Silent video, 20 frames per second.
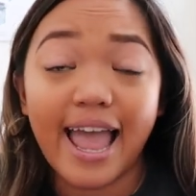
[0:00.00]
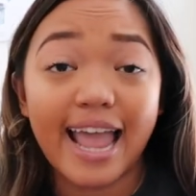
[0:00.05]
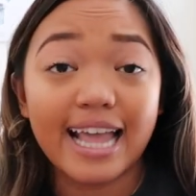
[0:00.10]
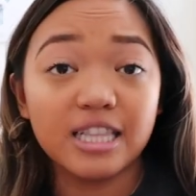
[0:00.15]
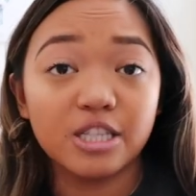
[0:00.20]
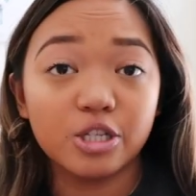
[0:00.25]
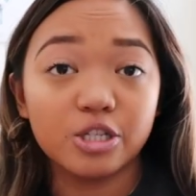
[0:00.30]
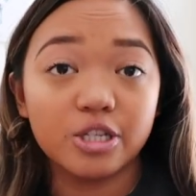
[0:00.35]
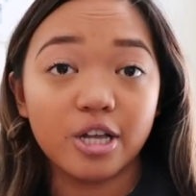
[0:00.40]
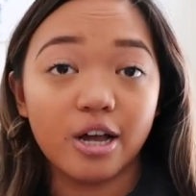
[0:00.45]

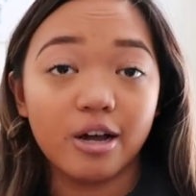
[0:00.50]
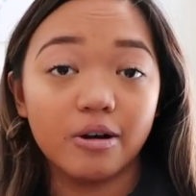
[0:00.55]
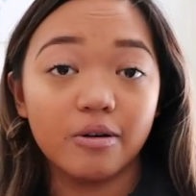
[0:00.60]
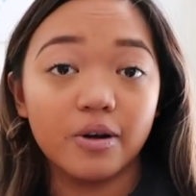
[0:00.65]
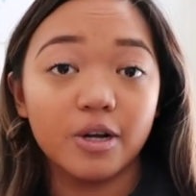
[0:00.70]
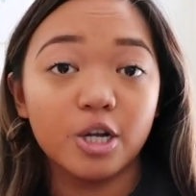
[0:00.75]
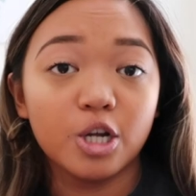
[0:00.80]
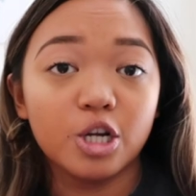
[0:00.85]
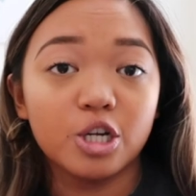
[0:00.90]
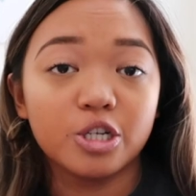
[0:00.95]
And
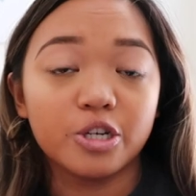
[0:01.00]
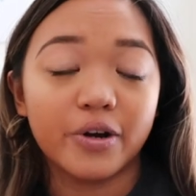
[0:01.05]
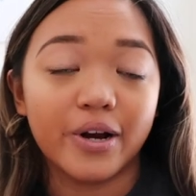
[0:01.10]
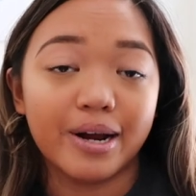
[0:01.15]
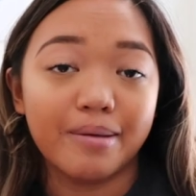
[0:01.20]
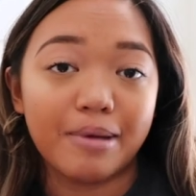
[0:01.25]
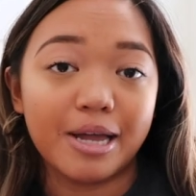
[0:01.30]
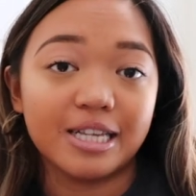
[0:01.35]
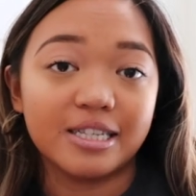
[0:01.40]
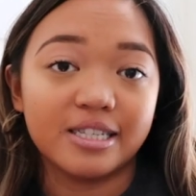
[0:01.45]
so
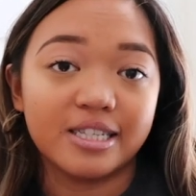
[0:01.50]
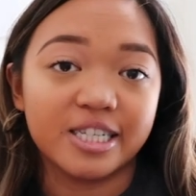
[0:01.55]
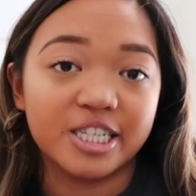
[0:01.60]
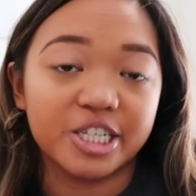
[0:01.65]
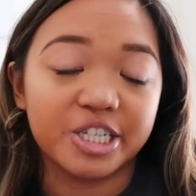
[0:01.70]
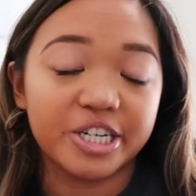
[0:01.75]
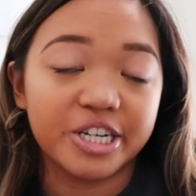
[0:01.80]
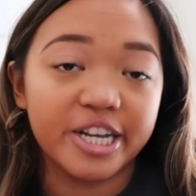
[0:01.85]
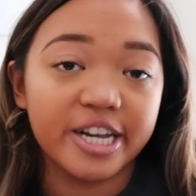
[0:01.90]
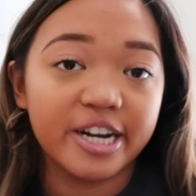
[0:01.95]
during my
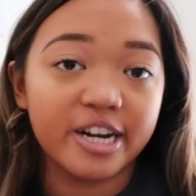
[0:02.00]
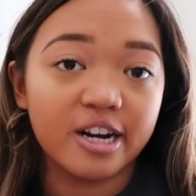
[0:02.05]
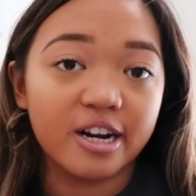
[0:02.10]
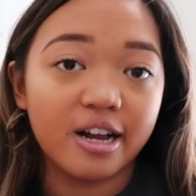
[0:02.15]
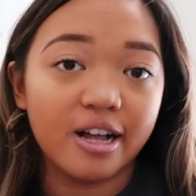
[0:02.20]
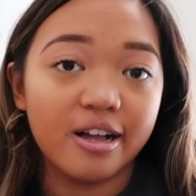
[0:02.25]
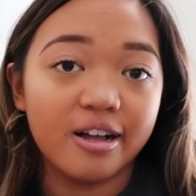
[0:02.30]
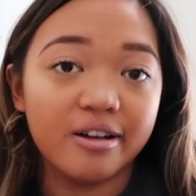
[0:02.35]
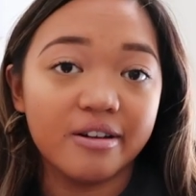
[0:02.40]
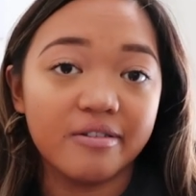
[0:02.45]
senior
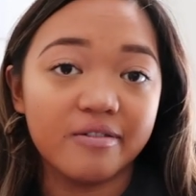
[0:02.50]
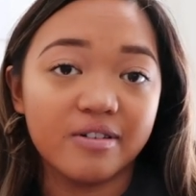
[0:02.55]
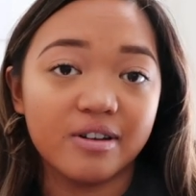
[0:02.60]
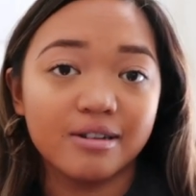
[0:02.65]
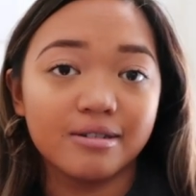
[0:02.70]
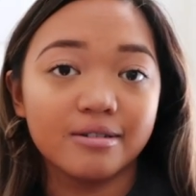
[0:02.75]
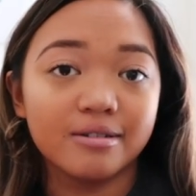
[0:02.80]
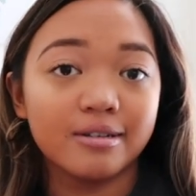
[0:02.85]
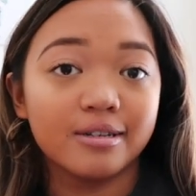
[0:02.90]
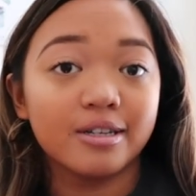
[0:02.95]
year of
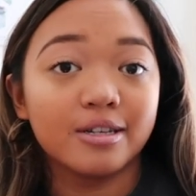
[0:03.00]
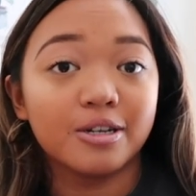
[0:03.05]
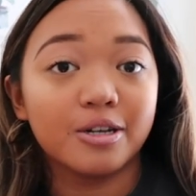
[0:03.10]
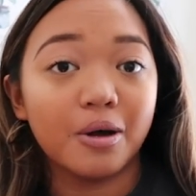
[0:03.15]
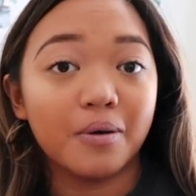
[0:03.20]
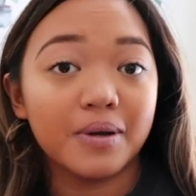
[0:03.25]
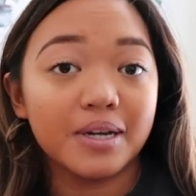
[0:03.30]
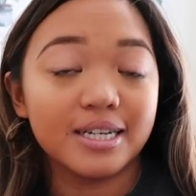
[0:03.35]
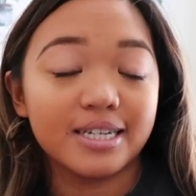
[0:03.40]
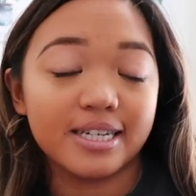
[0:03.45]

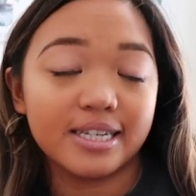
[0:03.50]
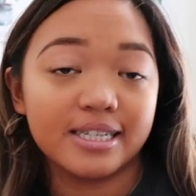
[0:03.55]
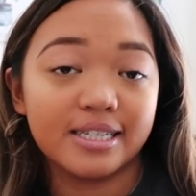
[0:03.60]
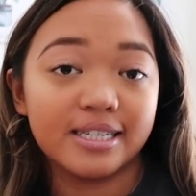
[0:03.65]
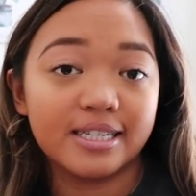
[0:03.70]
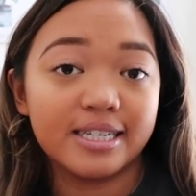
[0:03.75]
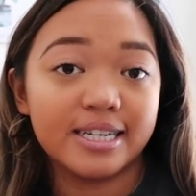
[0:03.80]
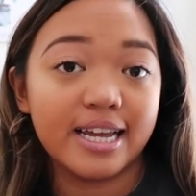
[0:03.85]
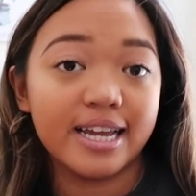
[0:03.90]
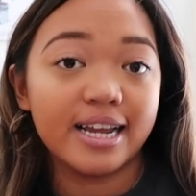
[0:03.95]
going to
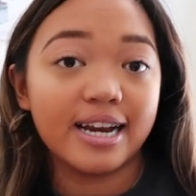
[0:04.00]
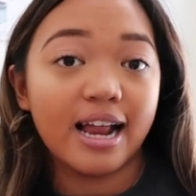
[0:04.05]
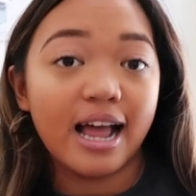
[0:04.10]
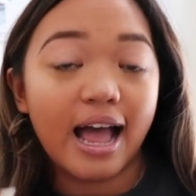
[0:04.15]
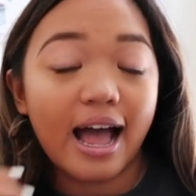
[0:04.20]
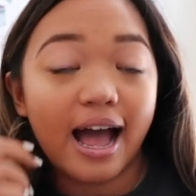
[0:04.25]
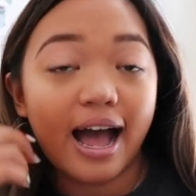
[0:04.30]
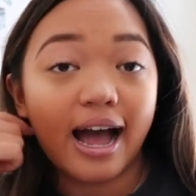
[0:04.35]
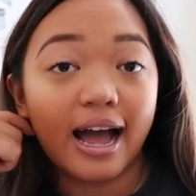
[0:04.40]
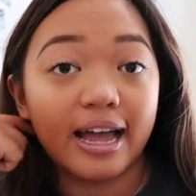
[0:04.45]
state,
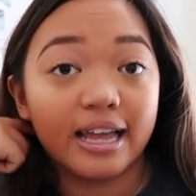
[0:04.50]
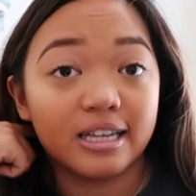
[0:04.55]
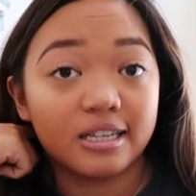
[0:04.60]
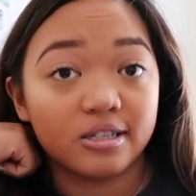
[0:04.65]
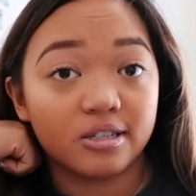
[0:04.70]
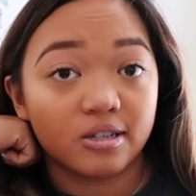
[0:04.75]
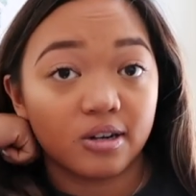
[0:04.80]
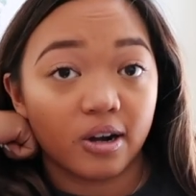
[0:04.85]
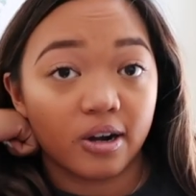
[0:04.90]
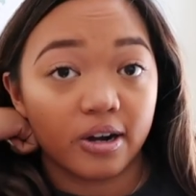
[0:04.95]
I
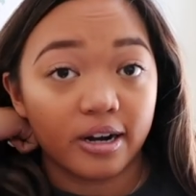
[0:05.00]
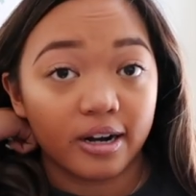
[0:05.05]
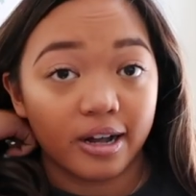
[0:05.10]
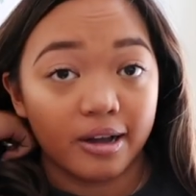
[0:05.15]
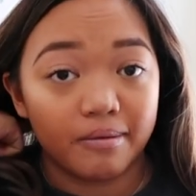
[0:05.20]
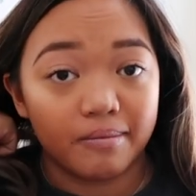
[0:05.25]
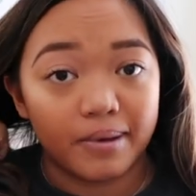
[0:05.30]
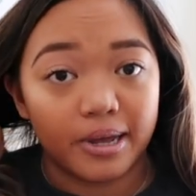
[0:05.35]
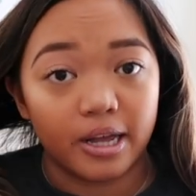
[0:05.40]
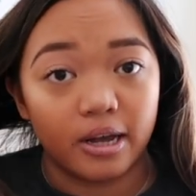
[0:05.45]
started
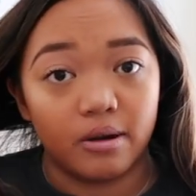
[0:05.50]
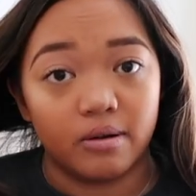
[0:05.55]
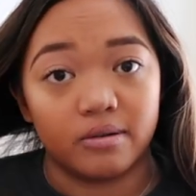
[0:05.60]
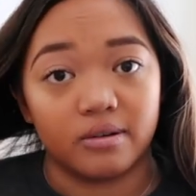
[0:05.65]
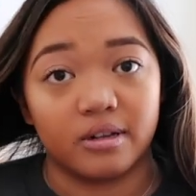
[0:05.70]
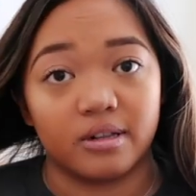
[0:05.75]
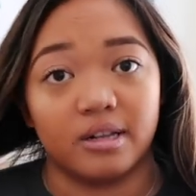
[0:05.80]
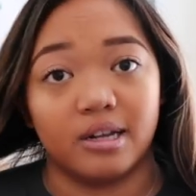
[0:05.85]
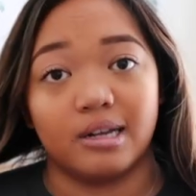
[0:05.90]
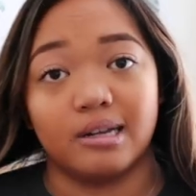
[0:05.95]
up my
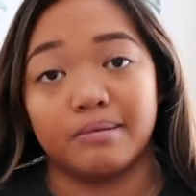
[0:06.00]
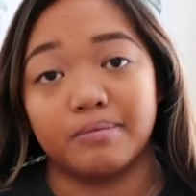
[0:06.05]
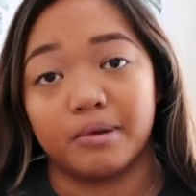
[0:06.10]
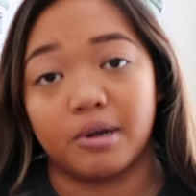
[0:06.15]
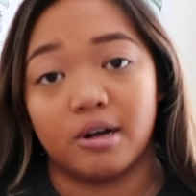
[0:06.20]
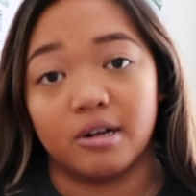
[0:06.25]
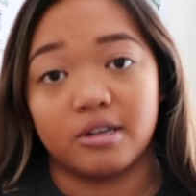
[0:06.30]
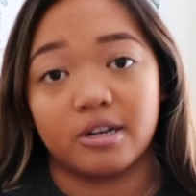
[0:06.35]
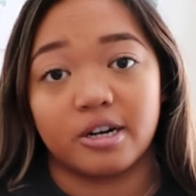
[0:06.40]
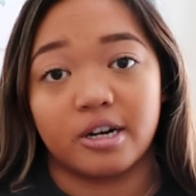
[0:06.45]
own club
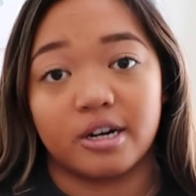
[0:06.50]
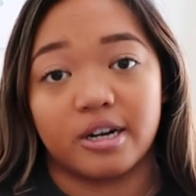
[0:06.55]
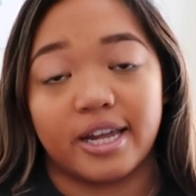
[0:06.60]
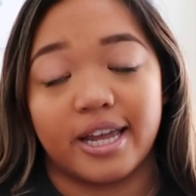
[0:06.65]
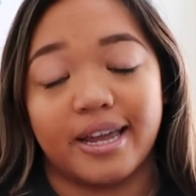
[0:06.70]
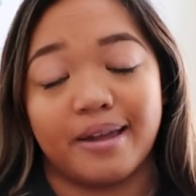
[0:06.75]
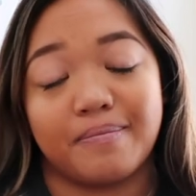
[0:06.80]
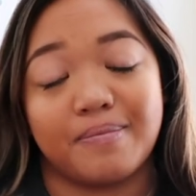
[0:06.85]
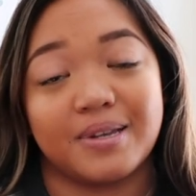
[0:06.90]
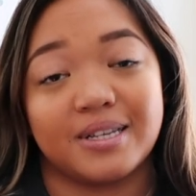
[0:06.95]
called Her
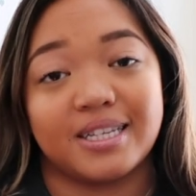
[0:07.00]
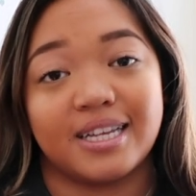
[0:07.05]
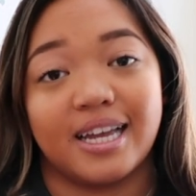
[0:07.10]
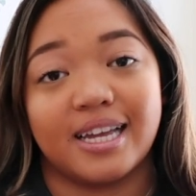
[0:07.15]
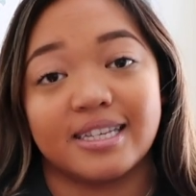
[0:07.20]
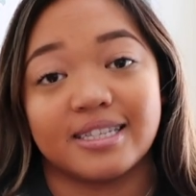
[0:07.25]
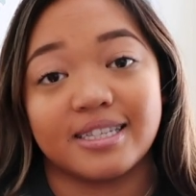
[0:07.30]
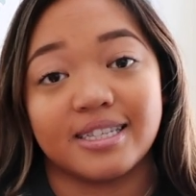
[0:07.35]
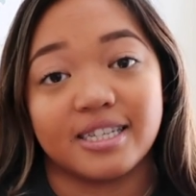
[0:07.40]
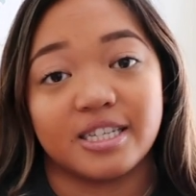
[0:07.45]
Campus
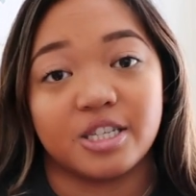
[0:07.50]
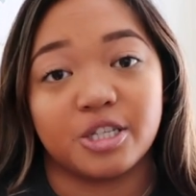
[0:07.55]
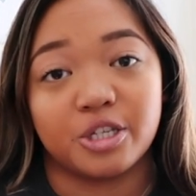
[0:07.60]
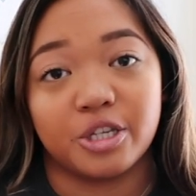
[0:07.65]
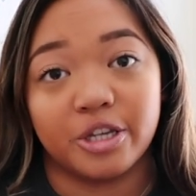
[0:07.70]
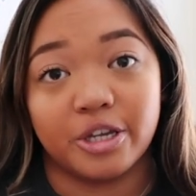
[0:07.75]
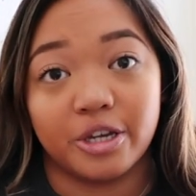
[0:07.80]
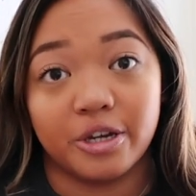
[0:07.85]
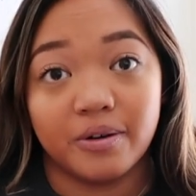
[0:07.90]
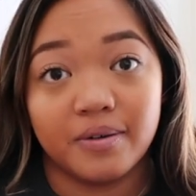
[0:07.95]
at
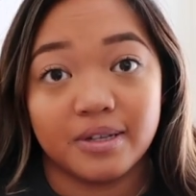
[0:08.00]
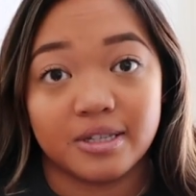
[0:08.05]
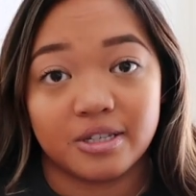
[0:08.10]
SDSU.